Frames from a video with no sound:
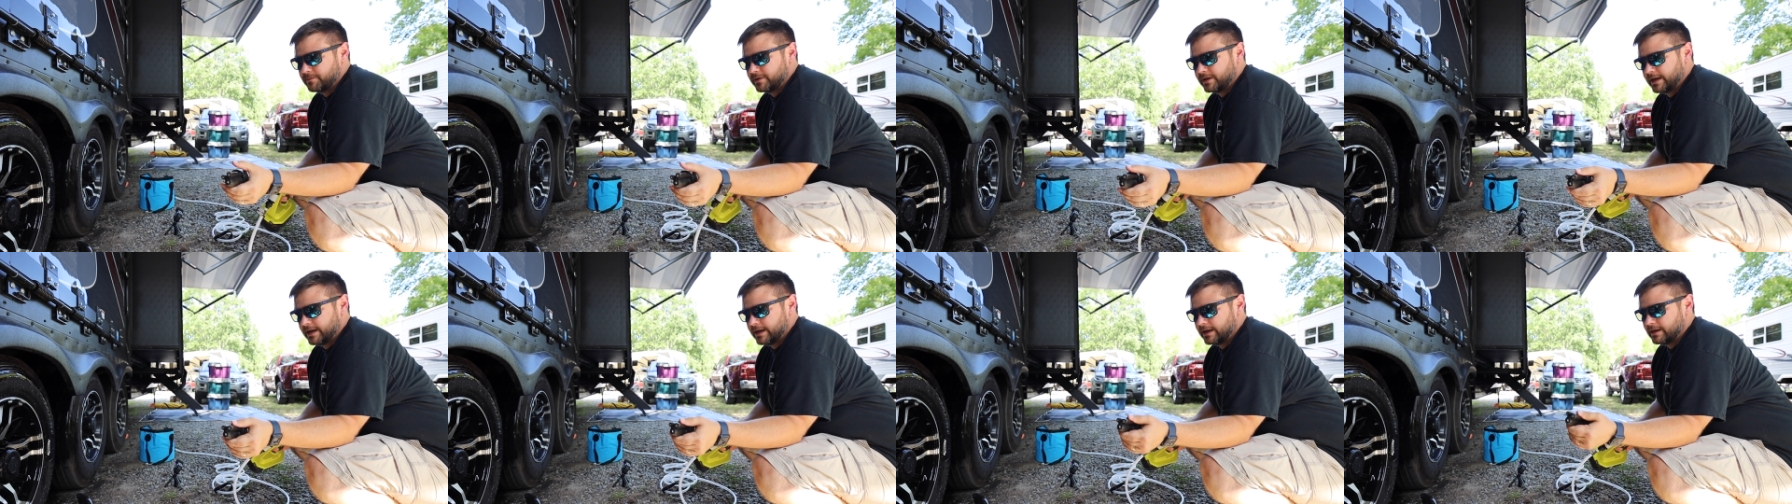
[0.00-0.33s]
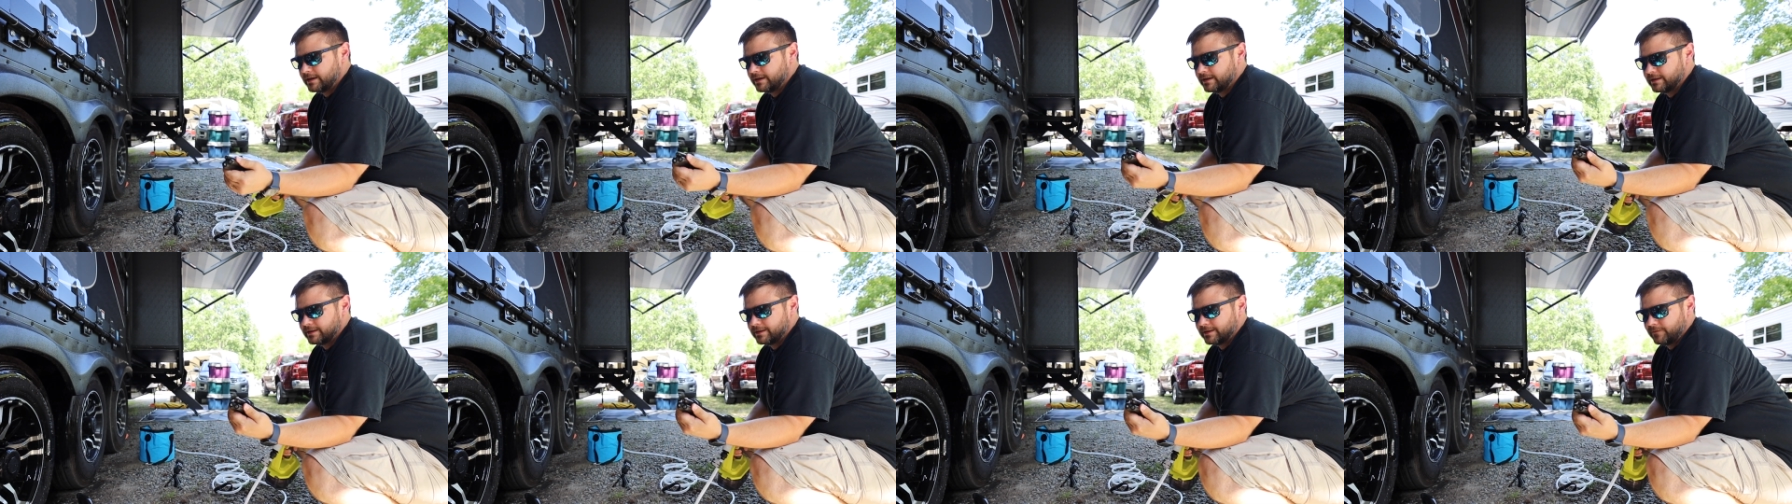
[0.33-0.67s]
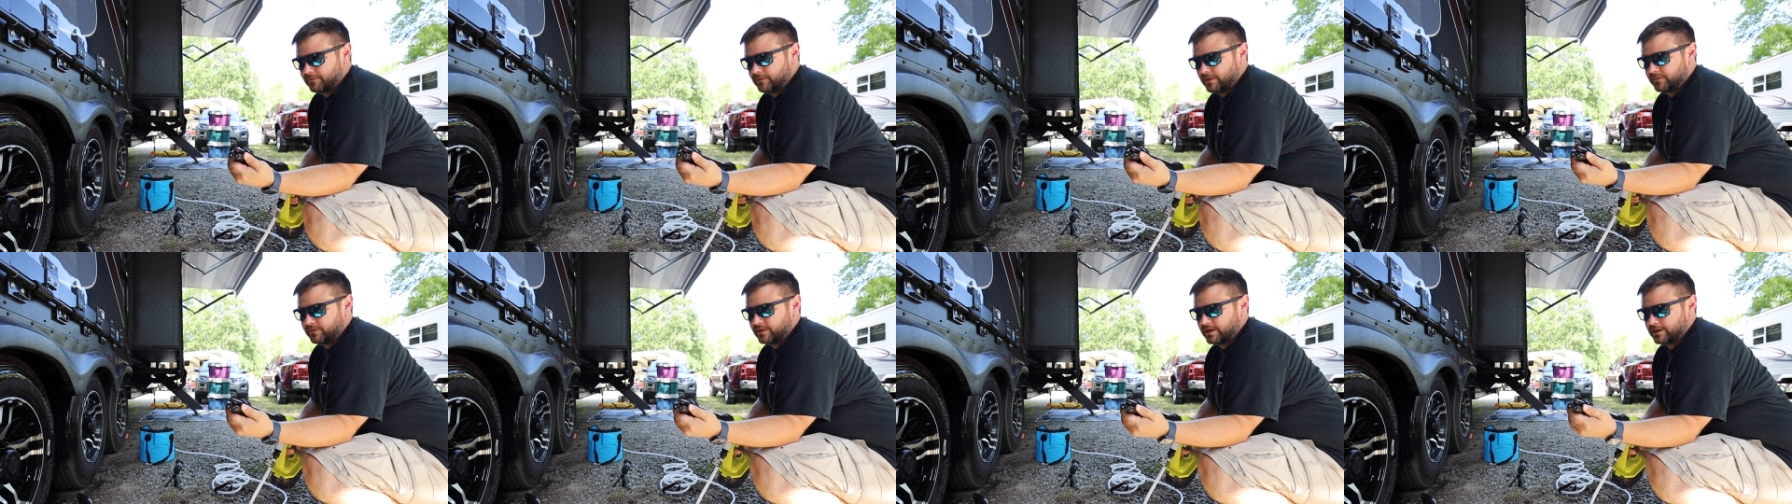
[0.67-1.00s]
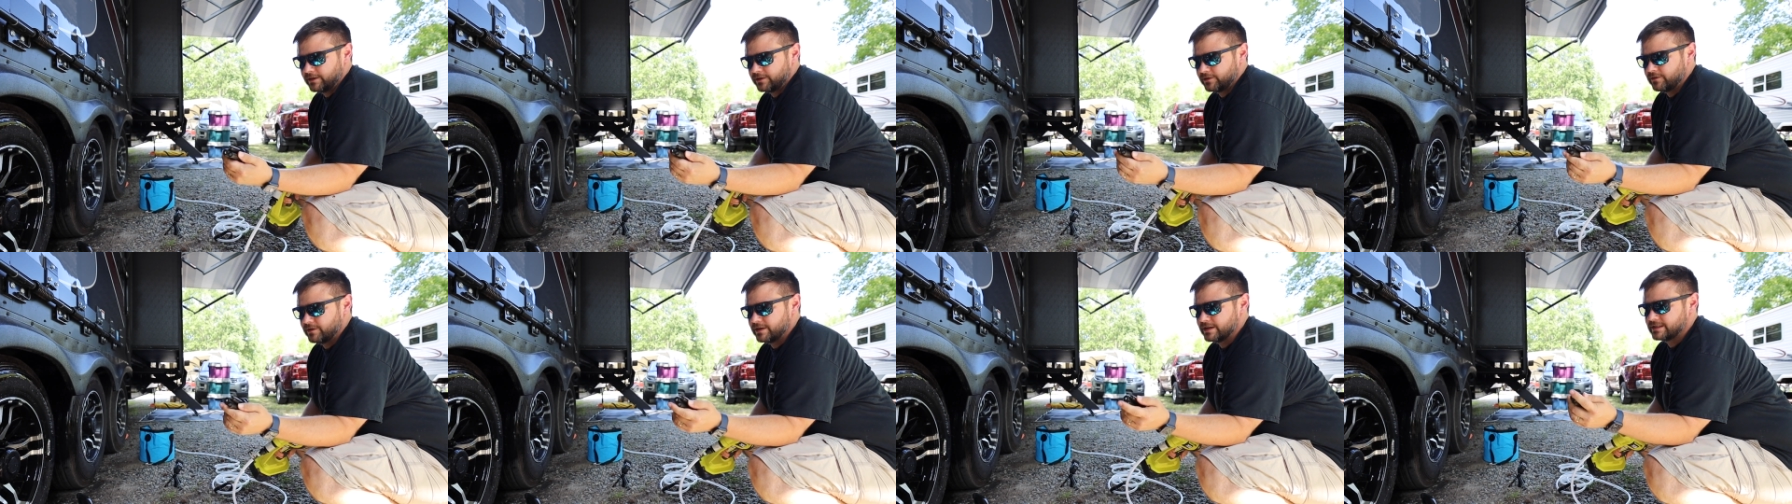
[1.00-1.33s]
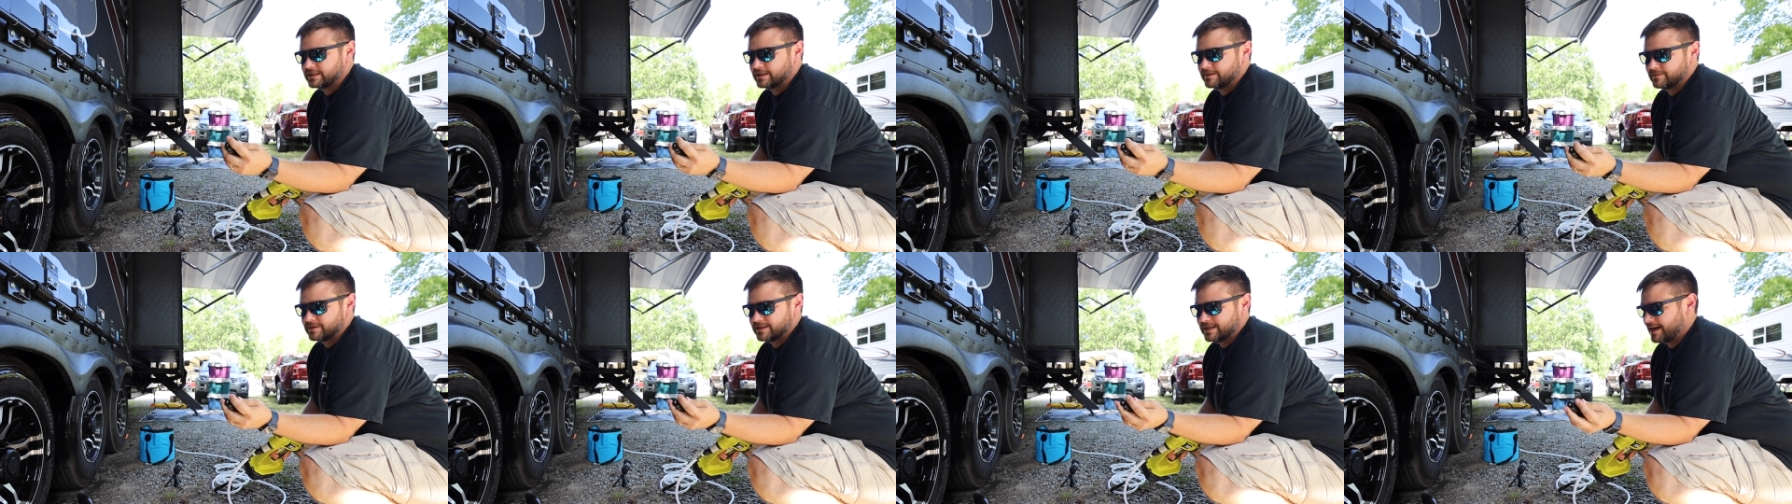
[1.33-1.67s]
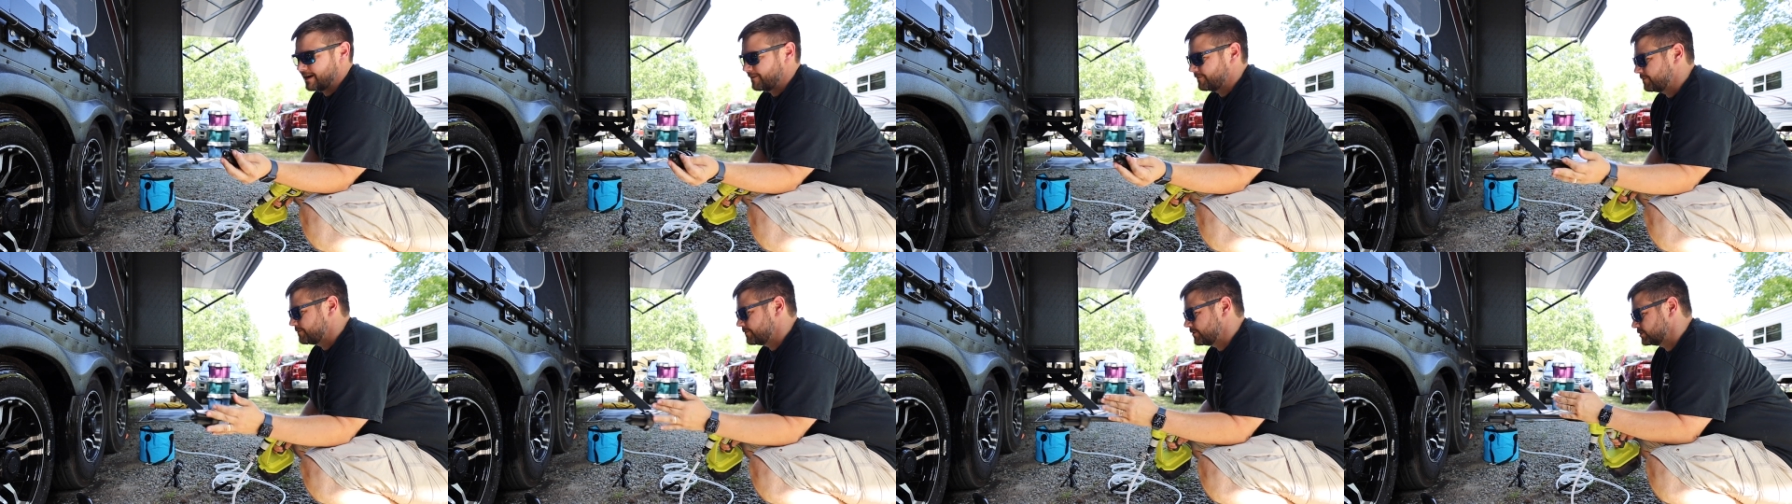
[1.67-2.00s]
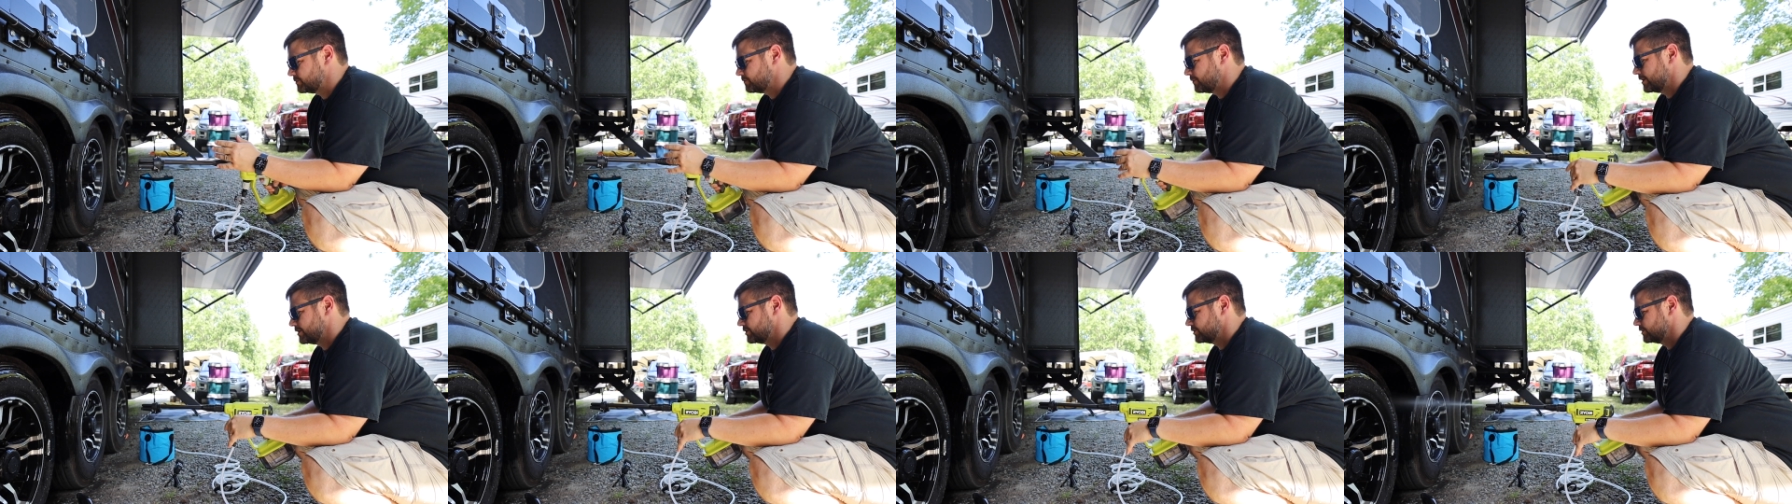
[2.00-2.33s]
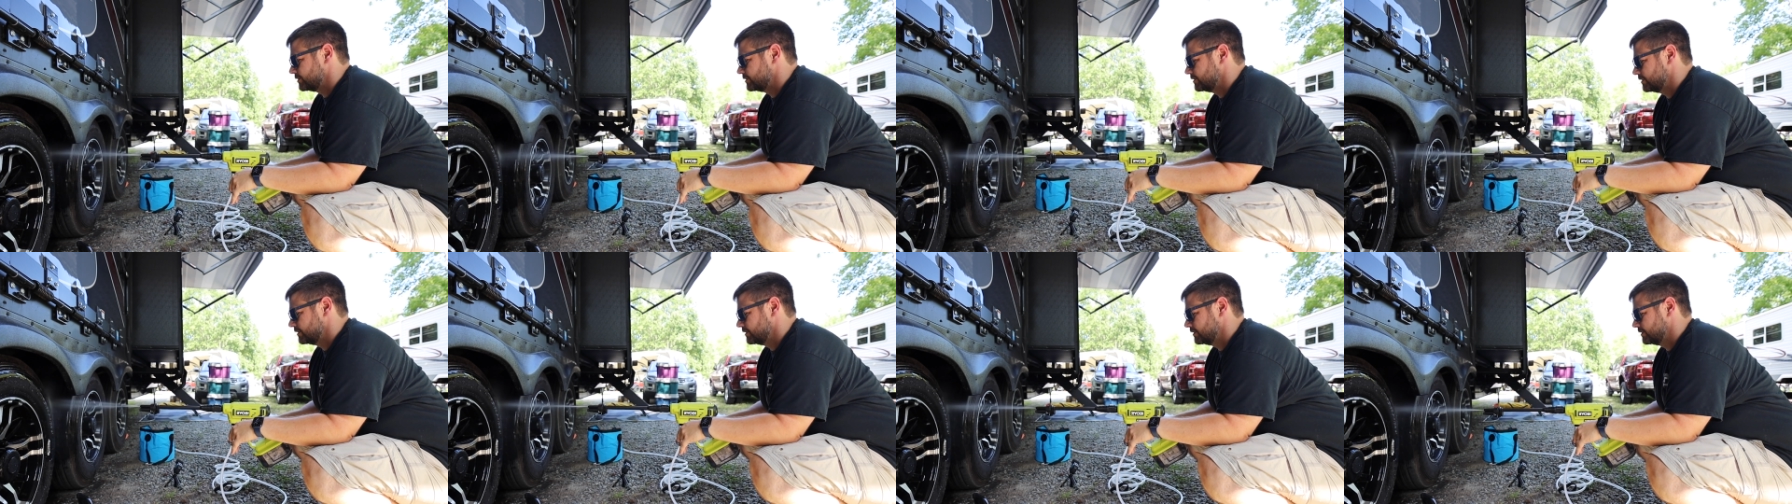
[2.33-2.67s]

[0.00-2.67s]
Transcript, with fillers: but the 15 degree seems to have the most pressure.